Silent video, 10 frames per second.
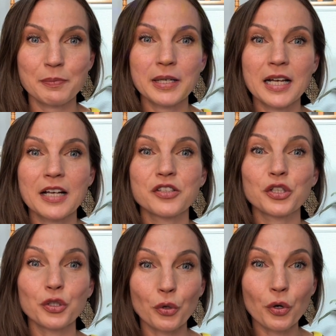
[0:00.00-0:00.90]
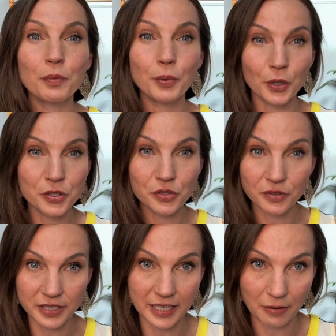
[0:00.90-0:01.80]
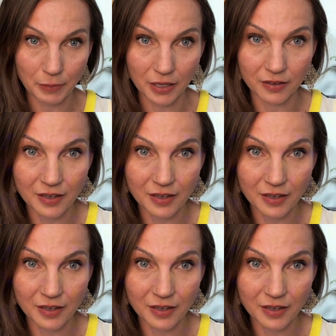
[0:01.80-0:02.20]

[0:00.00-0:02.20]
because your personal statement